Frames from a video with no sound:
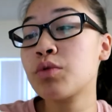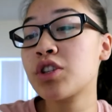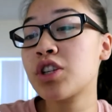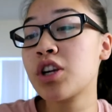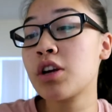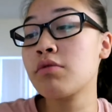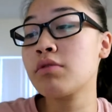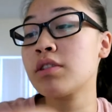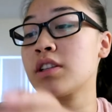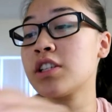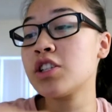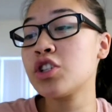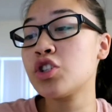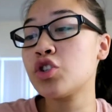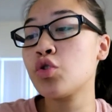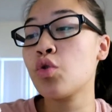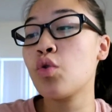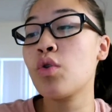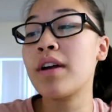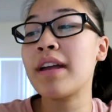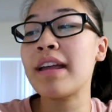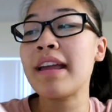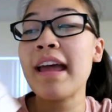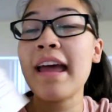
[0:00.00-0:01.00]
which I really
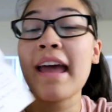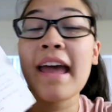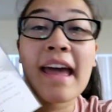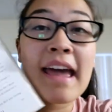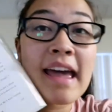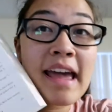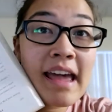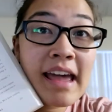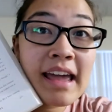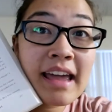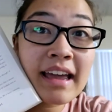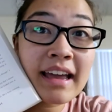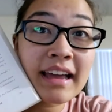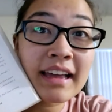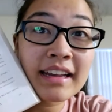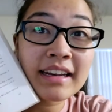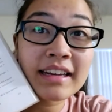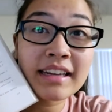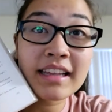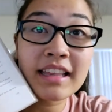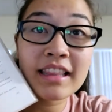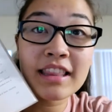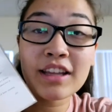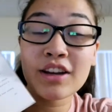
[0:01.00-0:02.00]
enjoy,
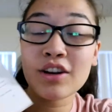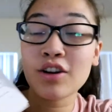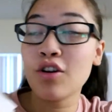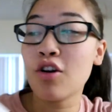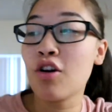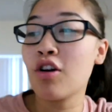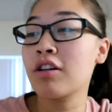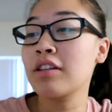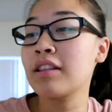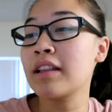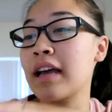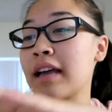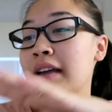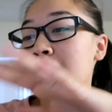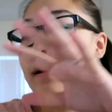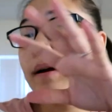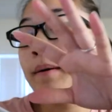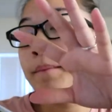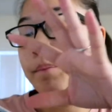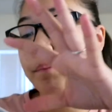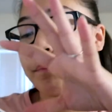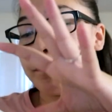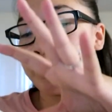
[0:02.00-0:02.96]
and there are like